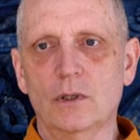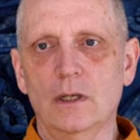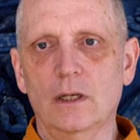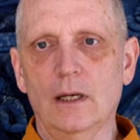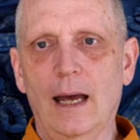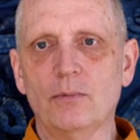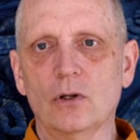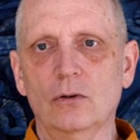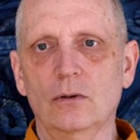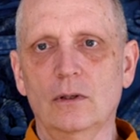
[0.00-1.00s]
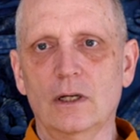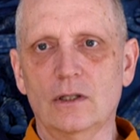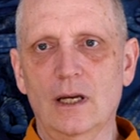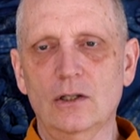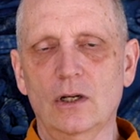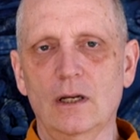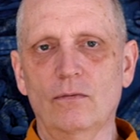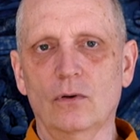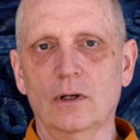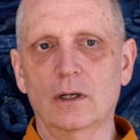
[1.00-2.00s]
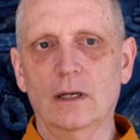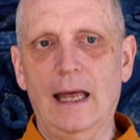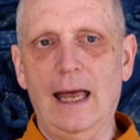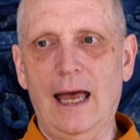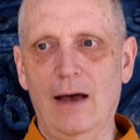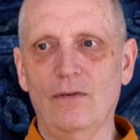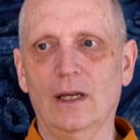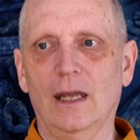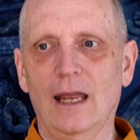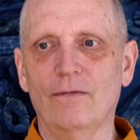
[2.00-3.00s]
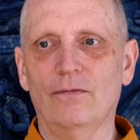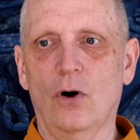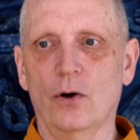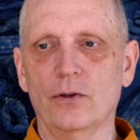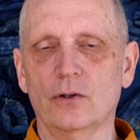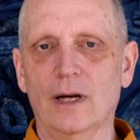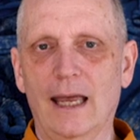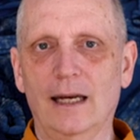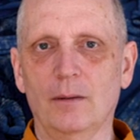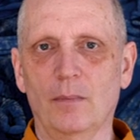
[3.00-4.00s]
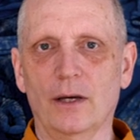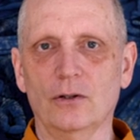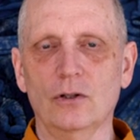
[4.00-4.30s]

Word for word: the absolute necessity for having a father and a mother,